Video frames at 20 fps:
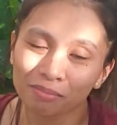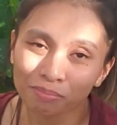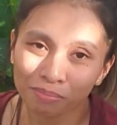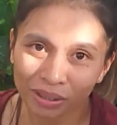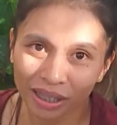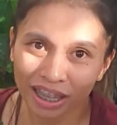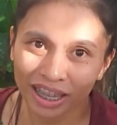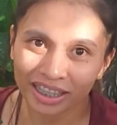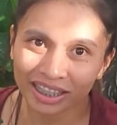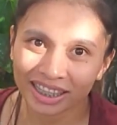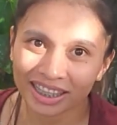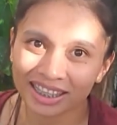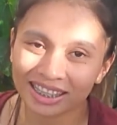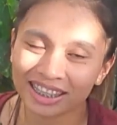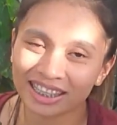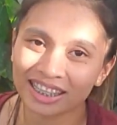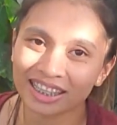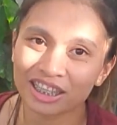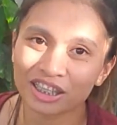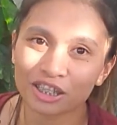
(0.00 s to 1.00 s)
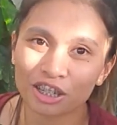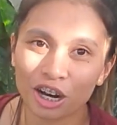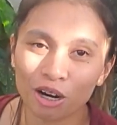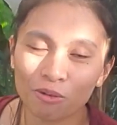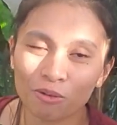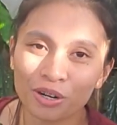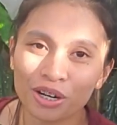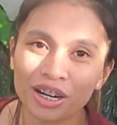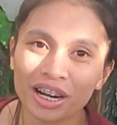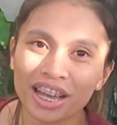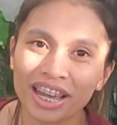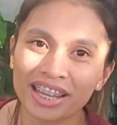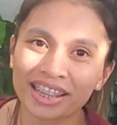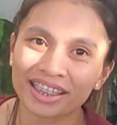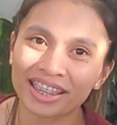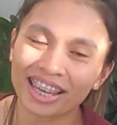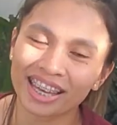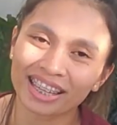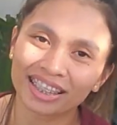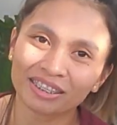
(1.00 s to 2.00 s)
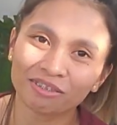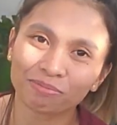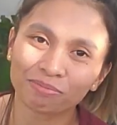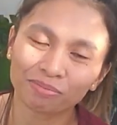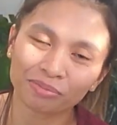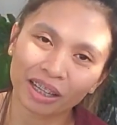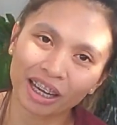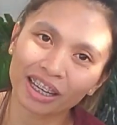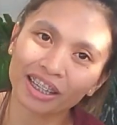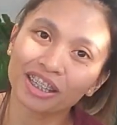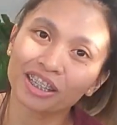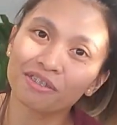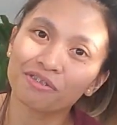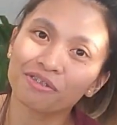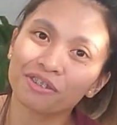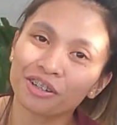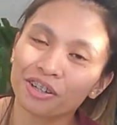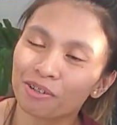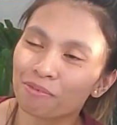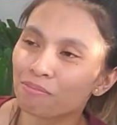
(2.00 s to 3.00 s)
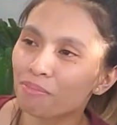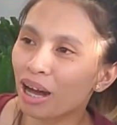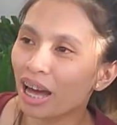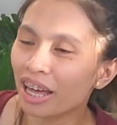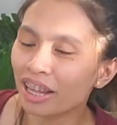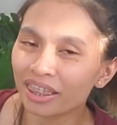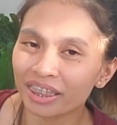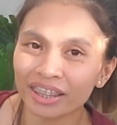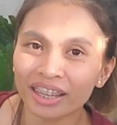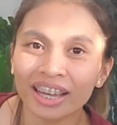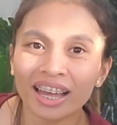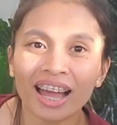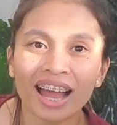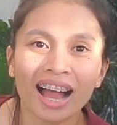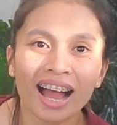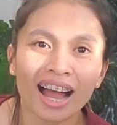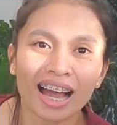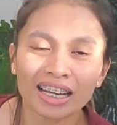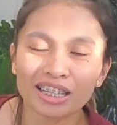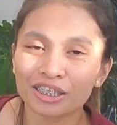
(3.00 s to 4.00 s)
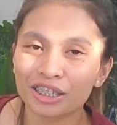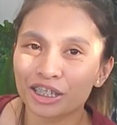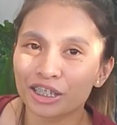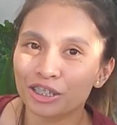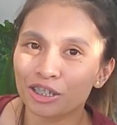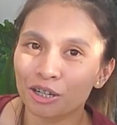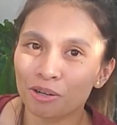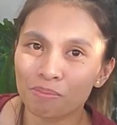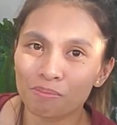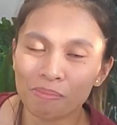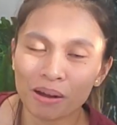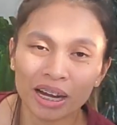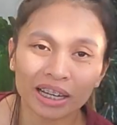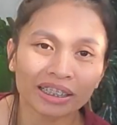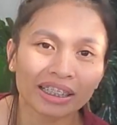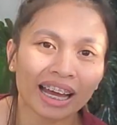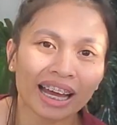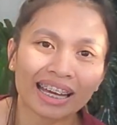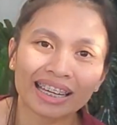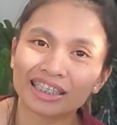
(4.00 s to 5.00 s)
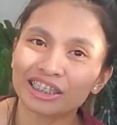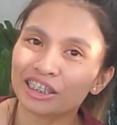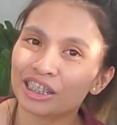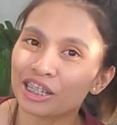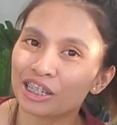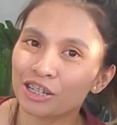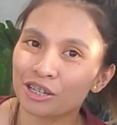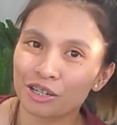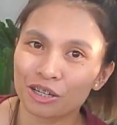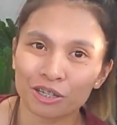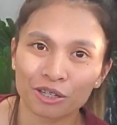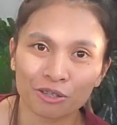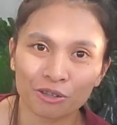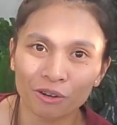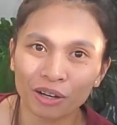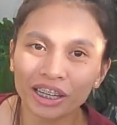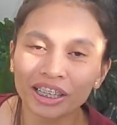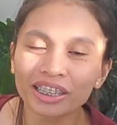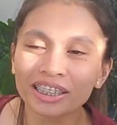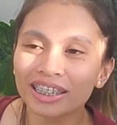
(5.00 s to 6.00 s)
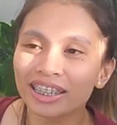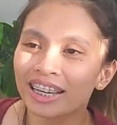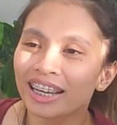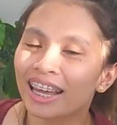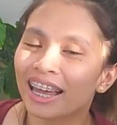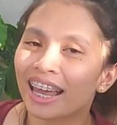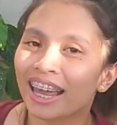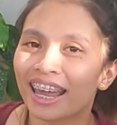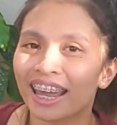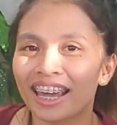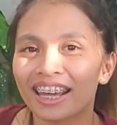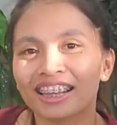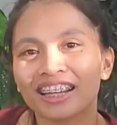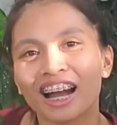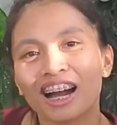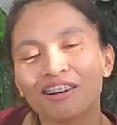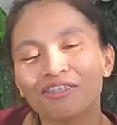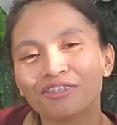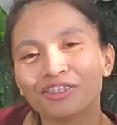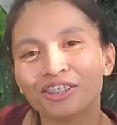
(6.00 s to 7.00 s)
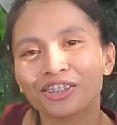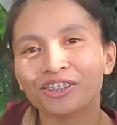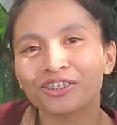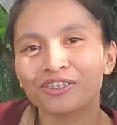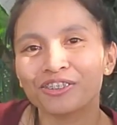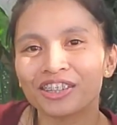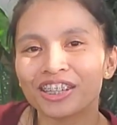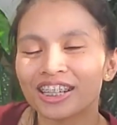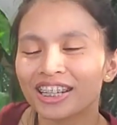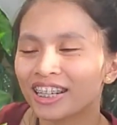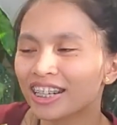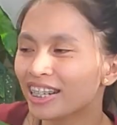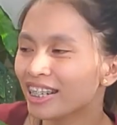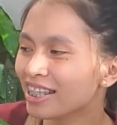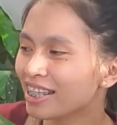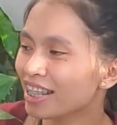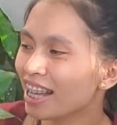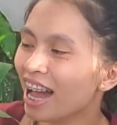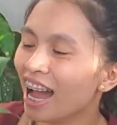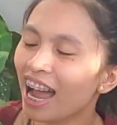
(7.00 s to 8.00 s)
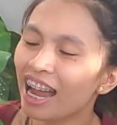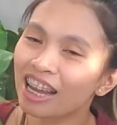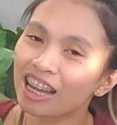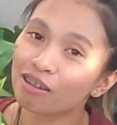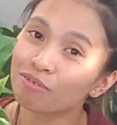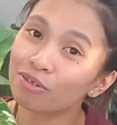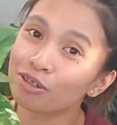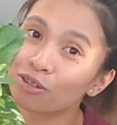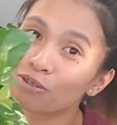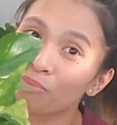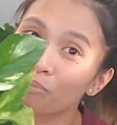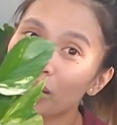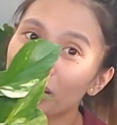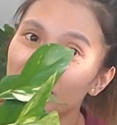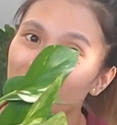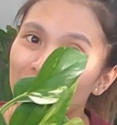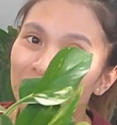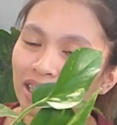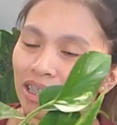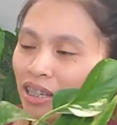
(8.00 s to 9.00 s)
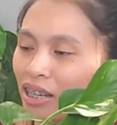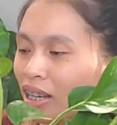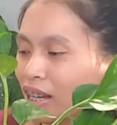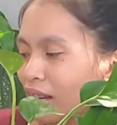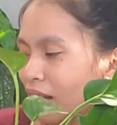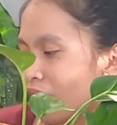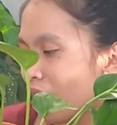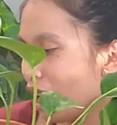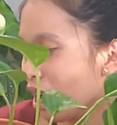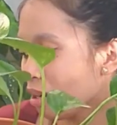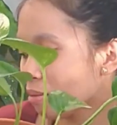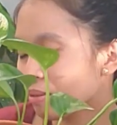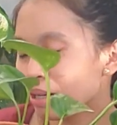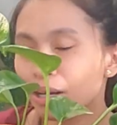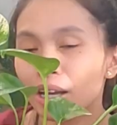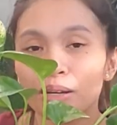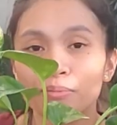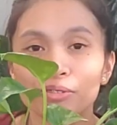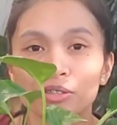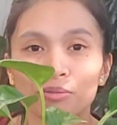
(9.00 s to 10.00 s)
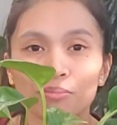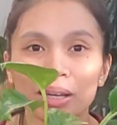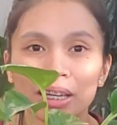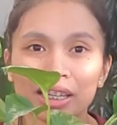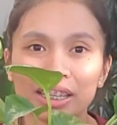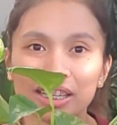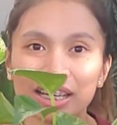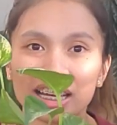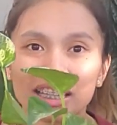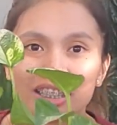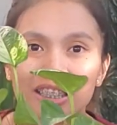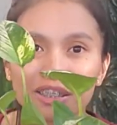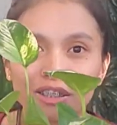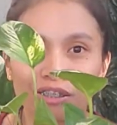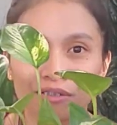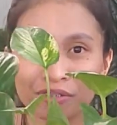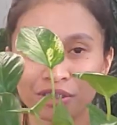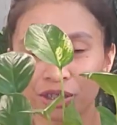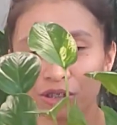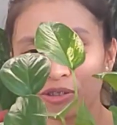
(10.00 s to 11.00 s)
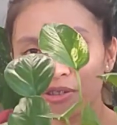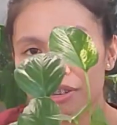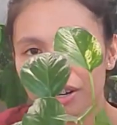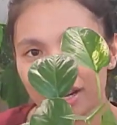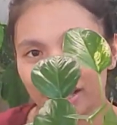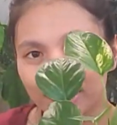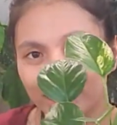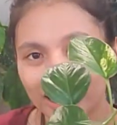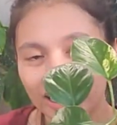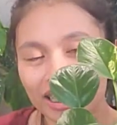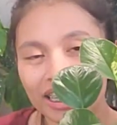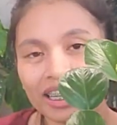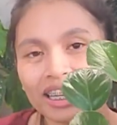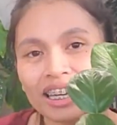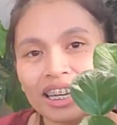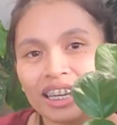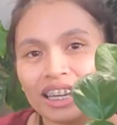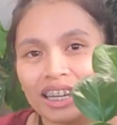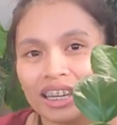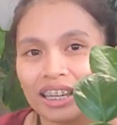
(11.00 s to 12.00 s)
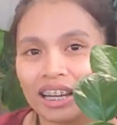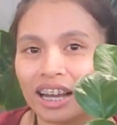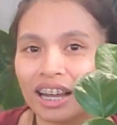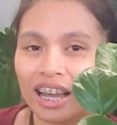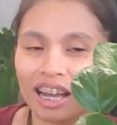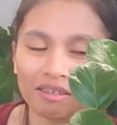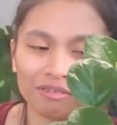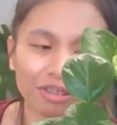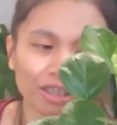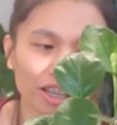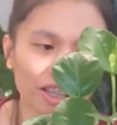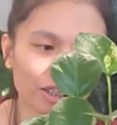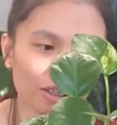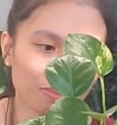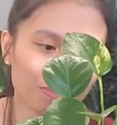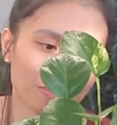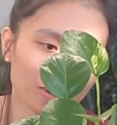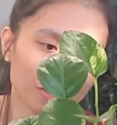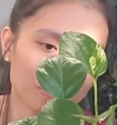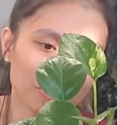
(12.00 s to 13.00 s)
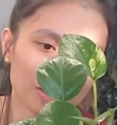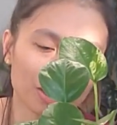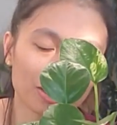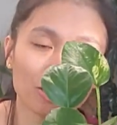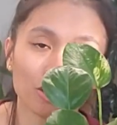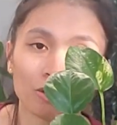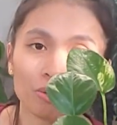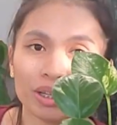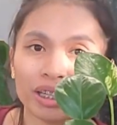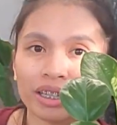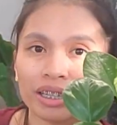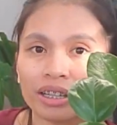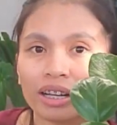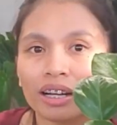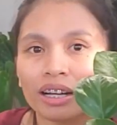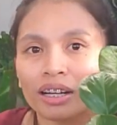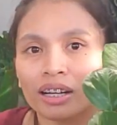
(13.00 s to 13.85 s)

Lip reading: plant in the shower, and then I give her a bath. I change her pot, I change her soil, and after 2 years, I have so many cuttings of it already. I have a lot of babies growing